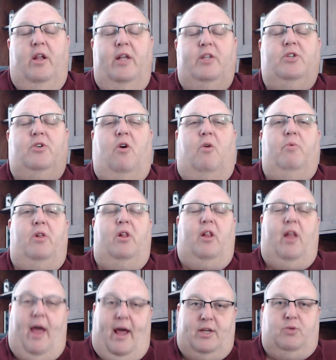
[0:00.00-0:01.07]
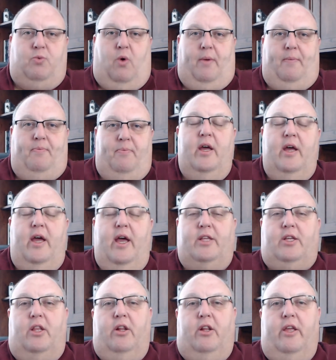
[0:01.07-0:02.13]
Let's start with the last one.
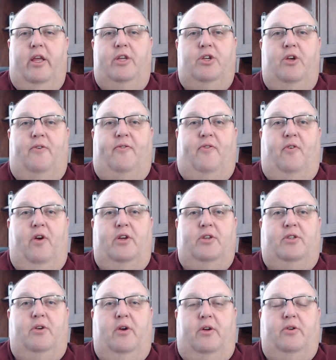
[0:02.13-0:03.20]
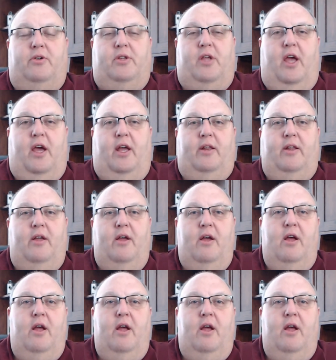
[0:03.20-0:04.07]
It's a little easier for us to understand